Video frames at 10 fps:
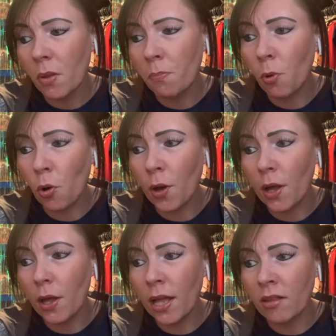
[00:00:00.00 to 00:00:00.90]
But
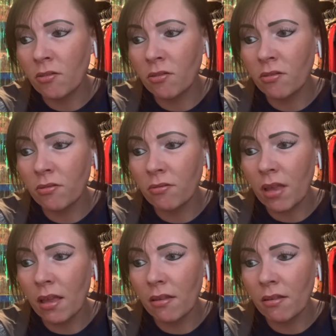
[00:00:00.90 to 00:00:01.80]

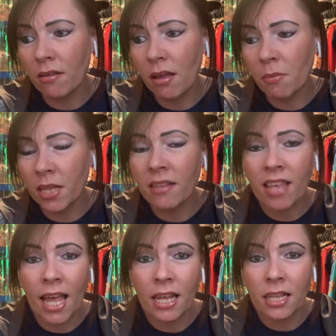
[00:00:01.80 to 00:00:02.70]
I'm going to
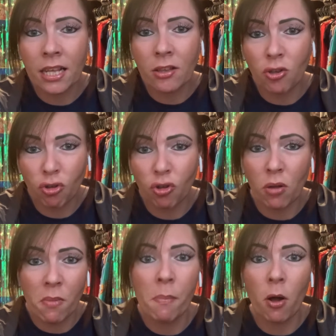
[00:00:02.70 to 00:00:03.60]
title it, There's
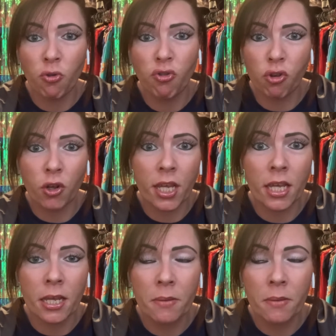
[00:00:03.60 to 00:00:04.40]
Something About Truckee.